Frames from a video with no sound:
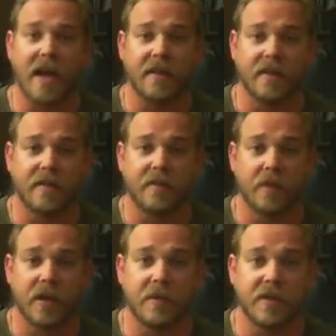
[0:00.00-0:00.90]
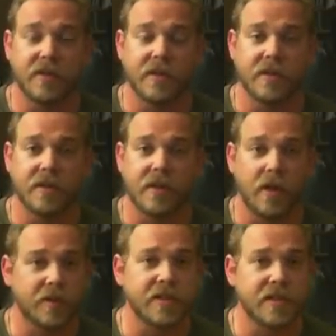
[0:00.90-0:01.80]
and this is pretty much the
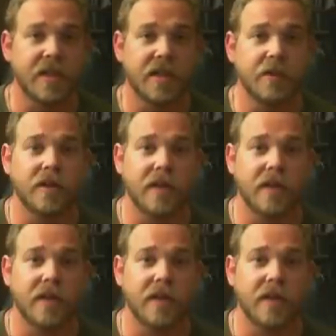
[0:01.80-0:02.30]
closest thing you can